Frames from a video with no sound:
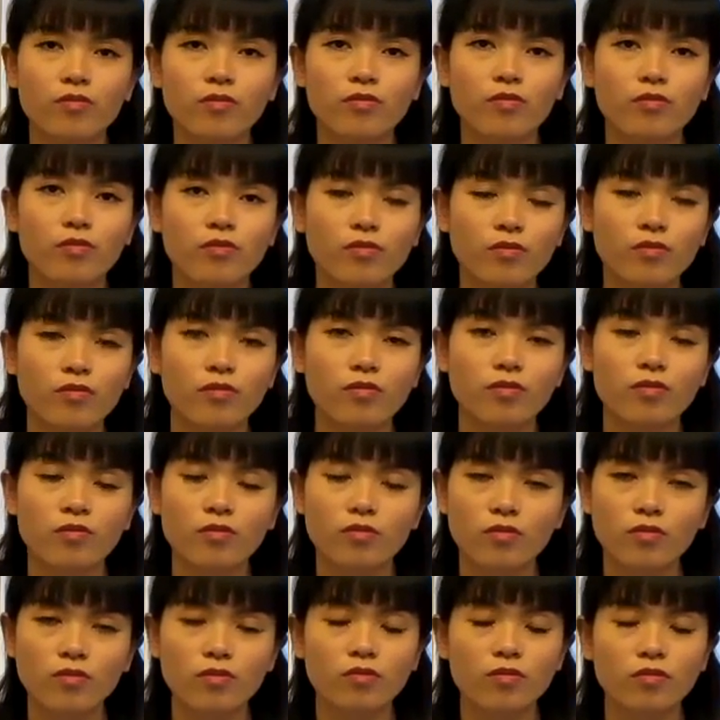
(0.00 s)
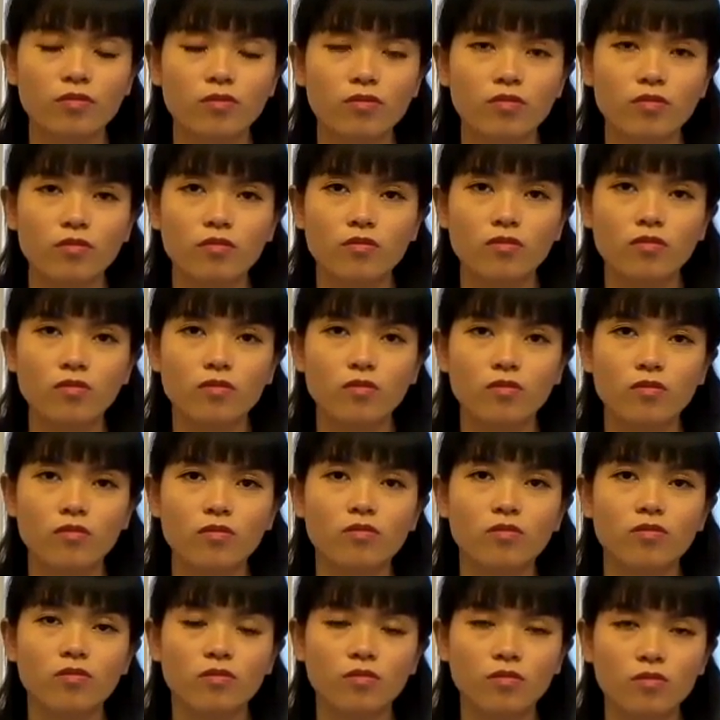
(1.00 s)

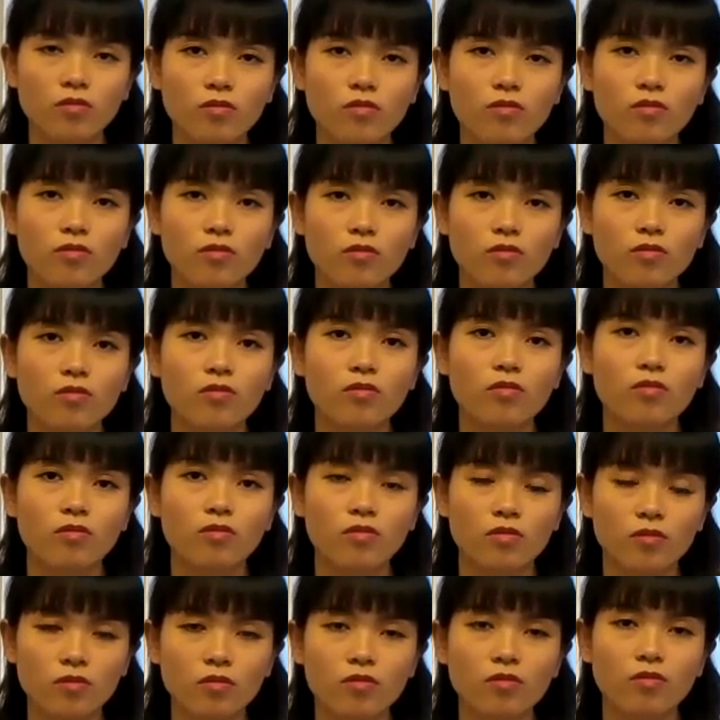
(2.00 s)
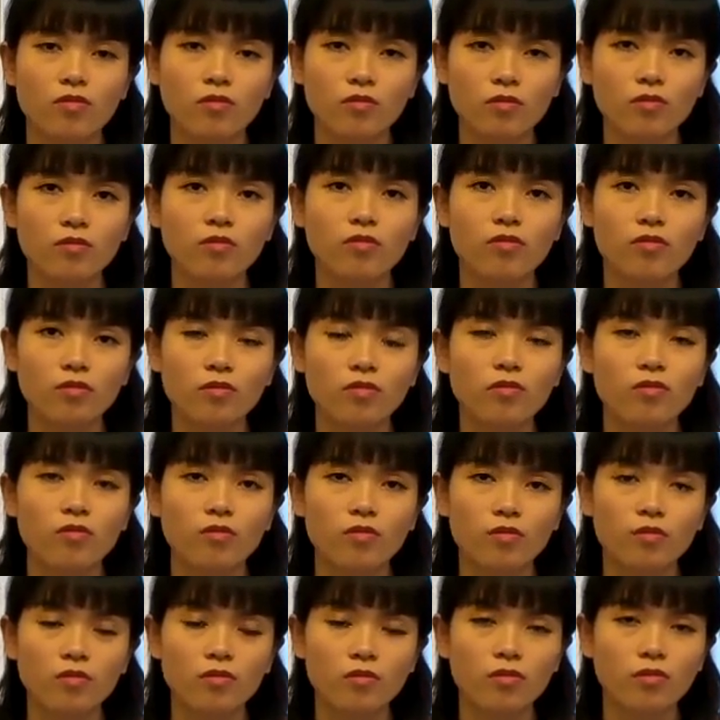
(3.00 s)

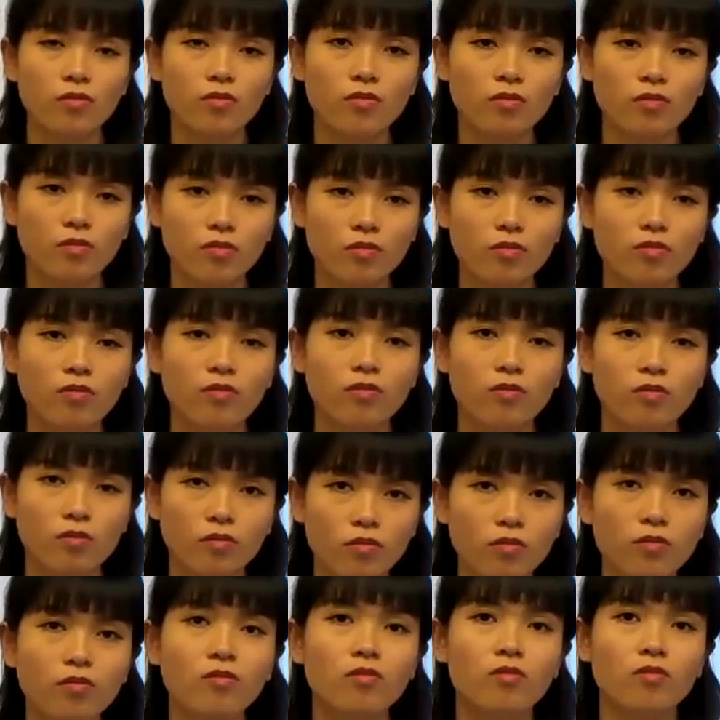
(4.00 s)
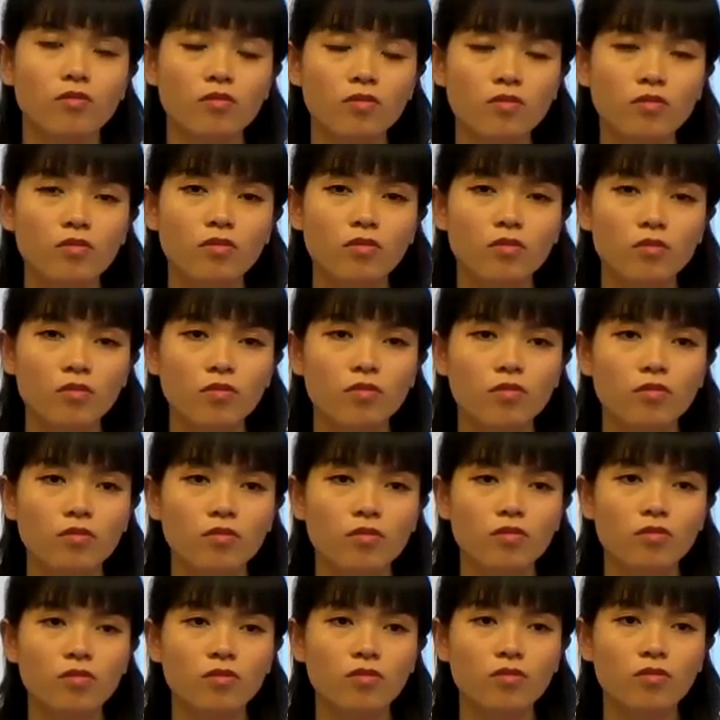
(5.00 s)

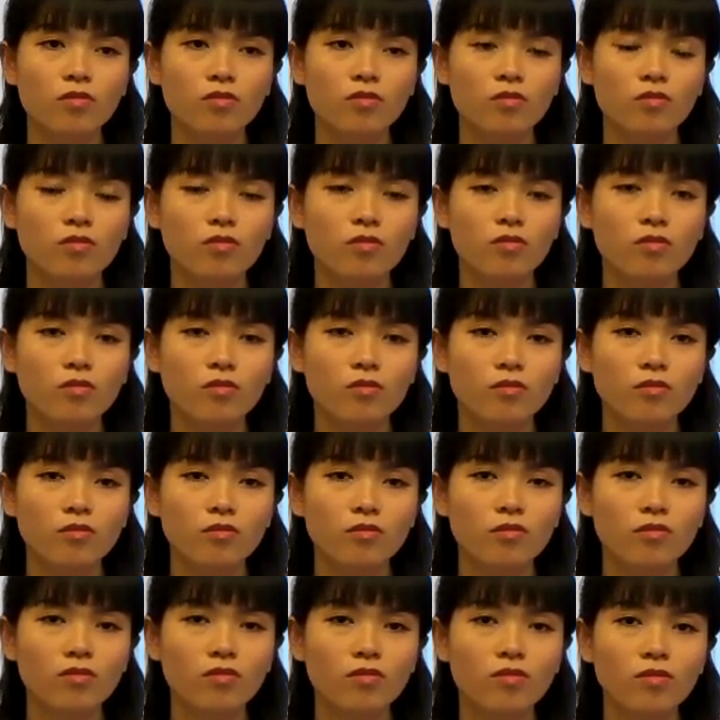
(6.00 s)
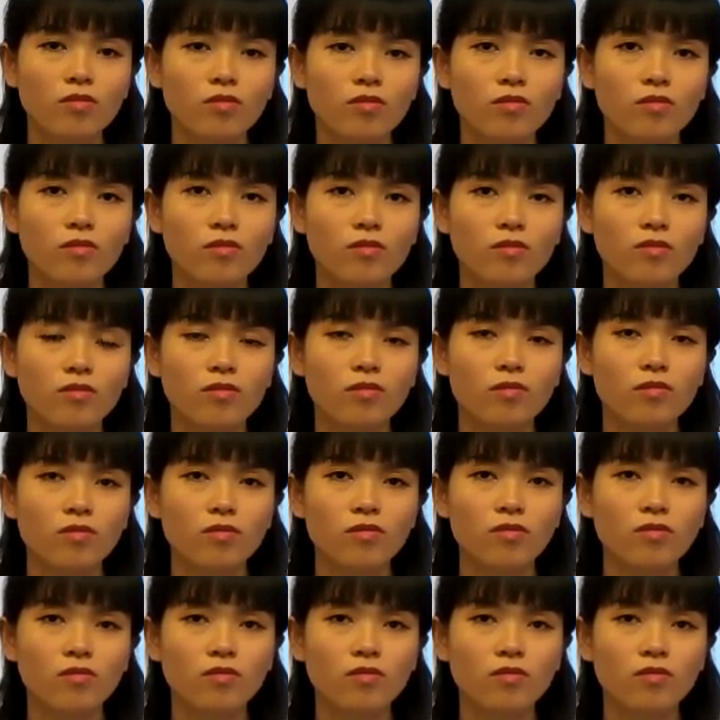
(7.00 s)
(silent)